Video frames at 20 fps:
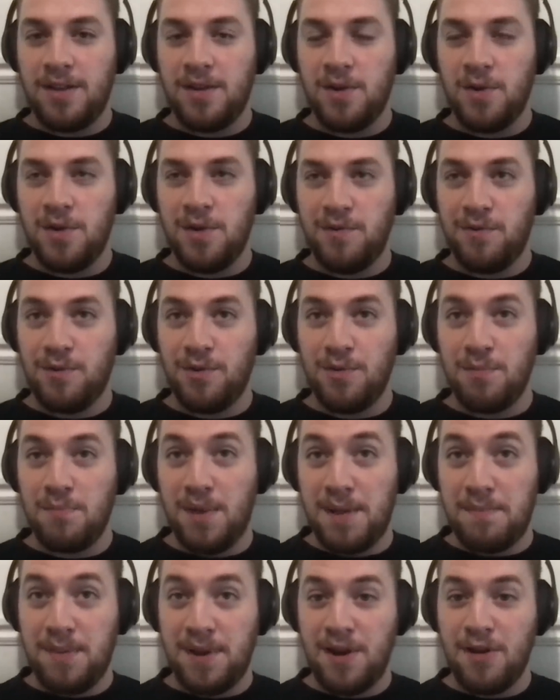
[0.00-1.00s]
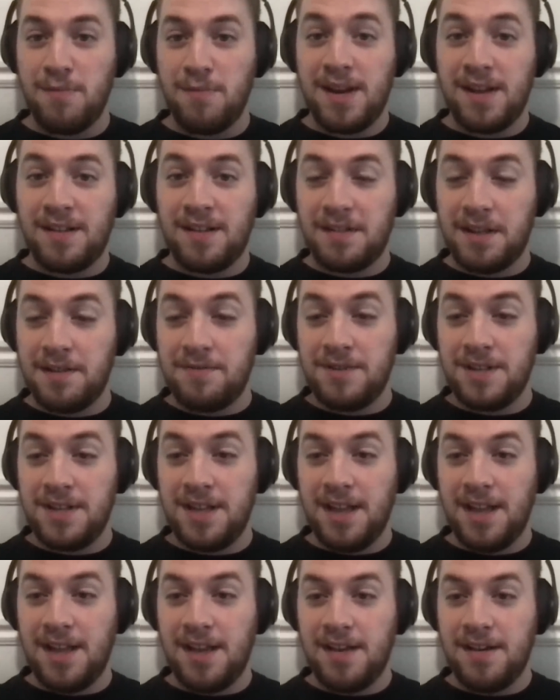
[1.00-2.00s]
okay, Conan, for my paramedic
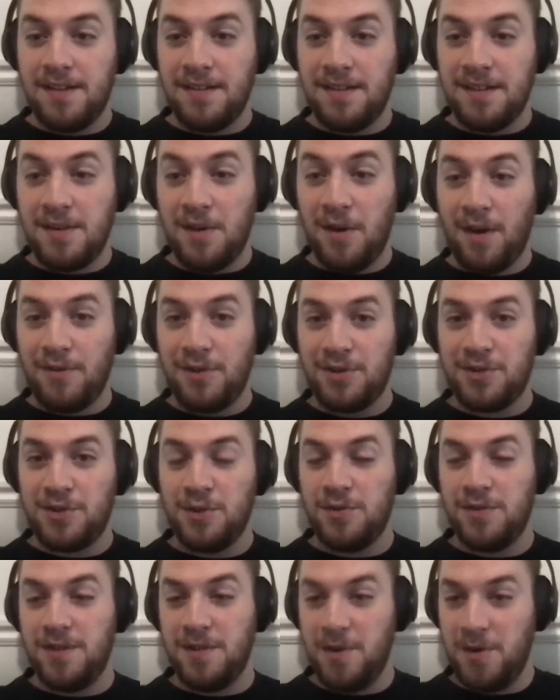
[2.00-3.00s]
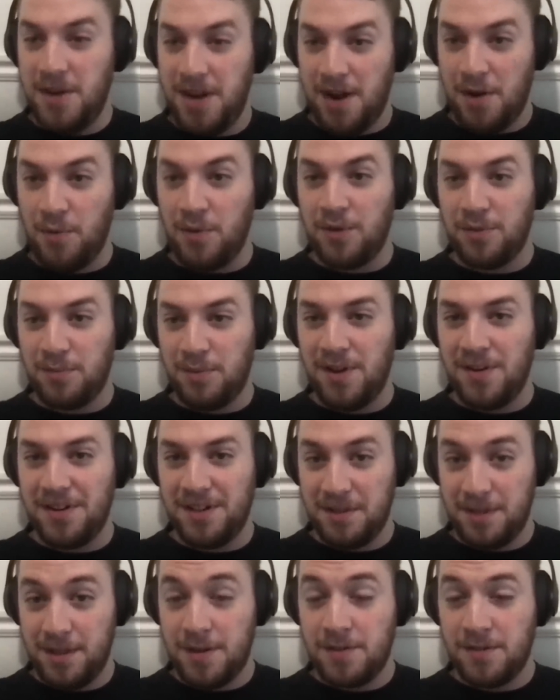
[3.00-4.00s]
safety and the officers that are now
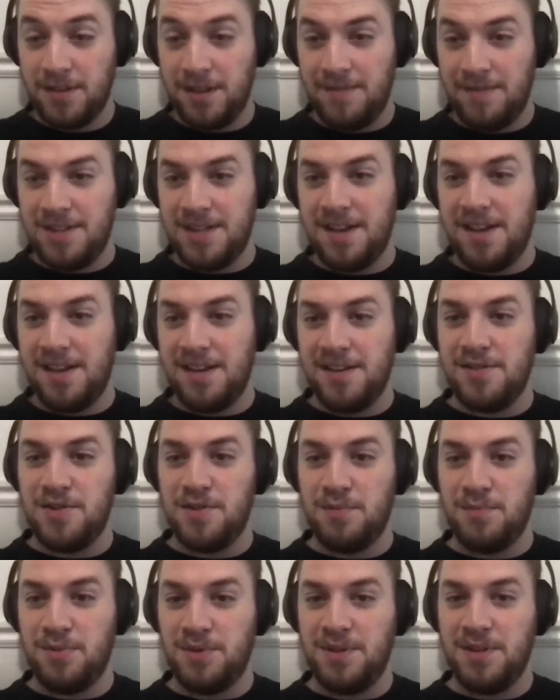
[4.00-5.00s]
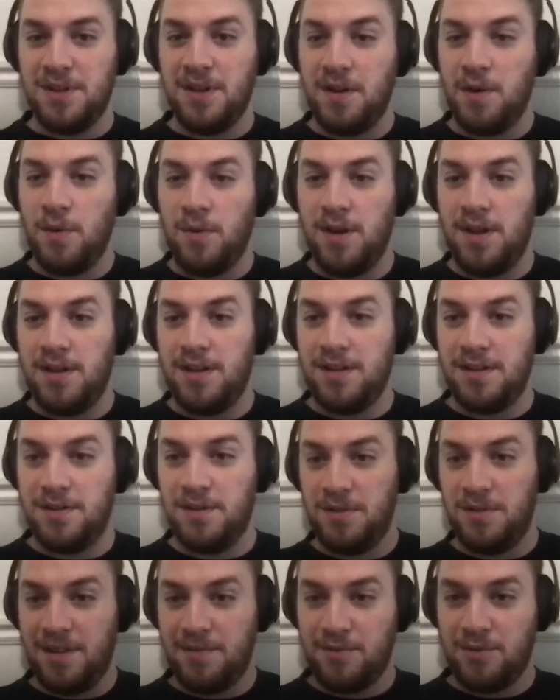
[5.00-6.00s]
responding their safety, I need you to put the gun away. Can
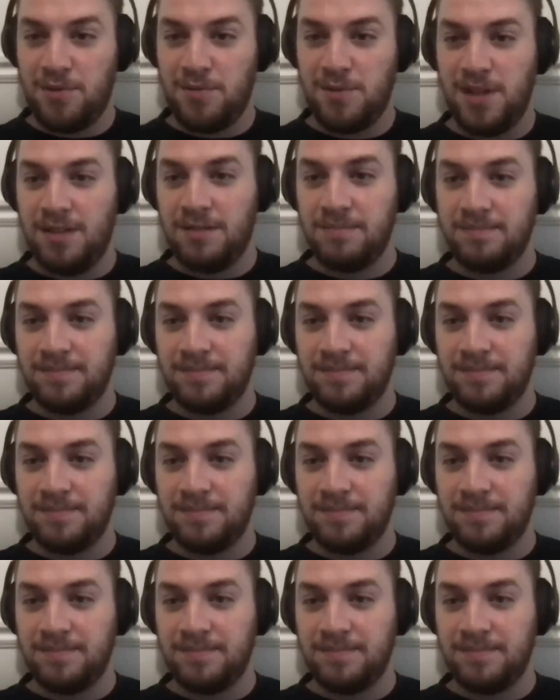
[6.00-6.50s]
you do that for me?